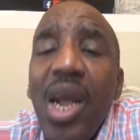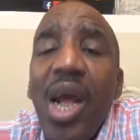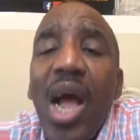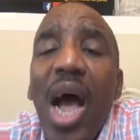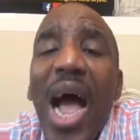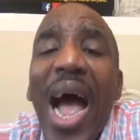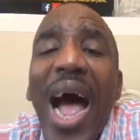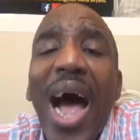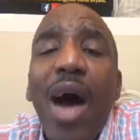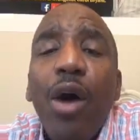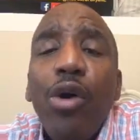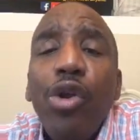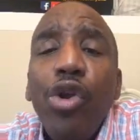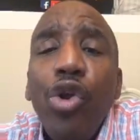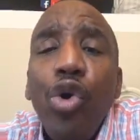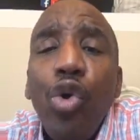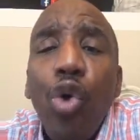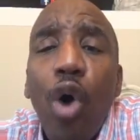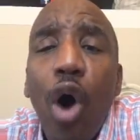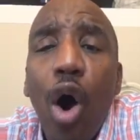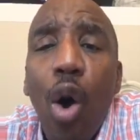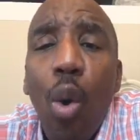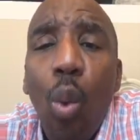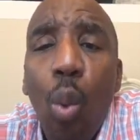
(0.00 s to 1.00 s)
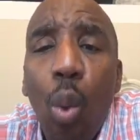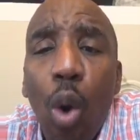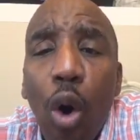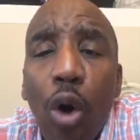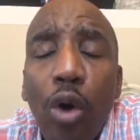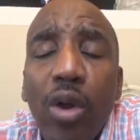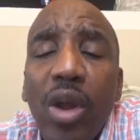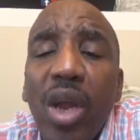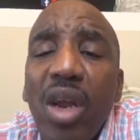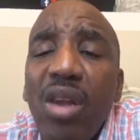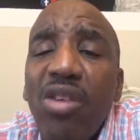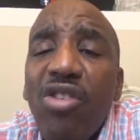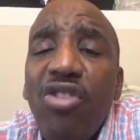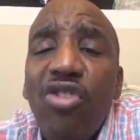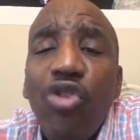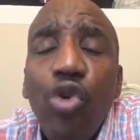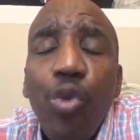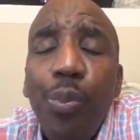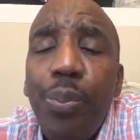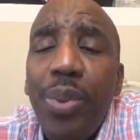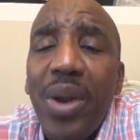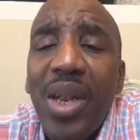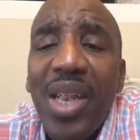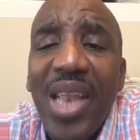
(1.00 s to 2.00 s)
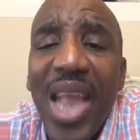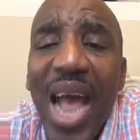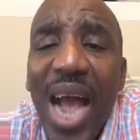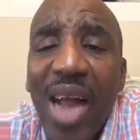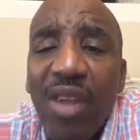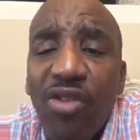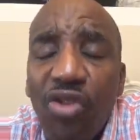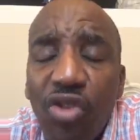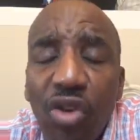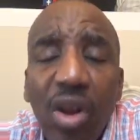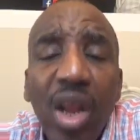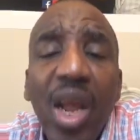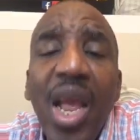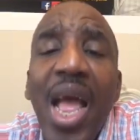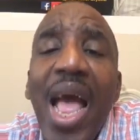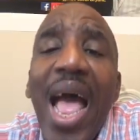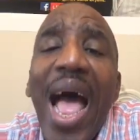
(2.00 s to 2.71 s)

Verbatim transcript: how you are working supernaturally,